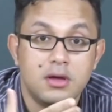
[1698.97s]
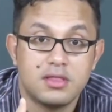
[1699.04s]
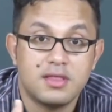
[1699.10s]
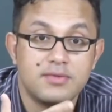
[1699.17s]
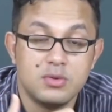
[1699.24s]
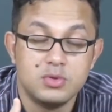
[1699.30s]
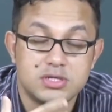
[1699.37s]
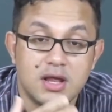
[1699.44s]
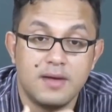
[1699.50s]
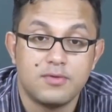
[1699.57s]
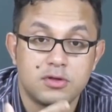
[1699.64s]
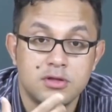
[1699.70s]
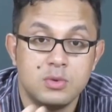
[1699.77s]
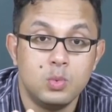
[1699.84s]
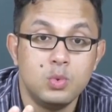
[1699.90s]
something which
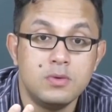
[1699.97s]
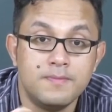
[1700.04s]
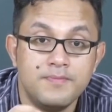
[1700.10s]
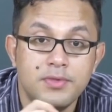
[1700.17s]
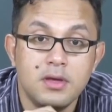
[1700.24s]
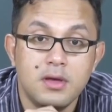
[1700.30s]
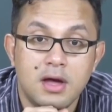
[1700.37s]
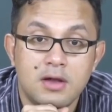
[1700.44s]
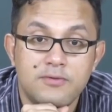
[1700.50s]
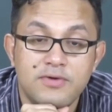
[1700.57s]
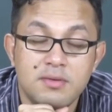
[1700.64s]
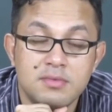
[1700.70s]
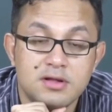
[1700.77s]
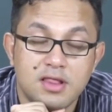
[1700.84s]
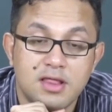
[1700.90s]
comes from the womb, and
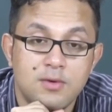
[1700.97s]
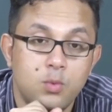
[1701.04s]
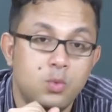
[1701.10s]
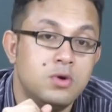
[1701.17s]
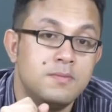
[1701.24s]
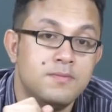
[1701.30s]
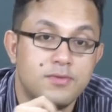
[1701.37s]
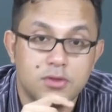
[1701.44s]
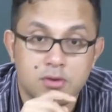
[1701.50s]
females are womb,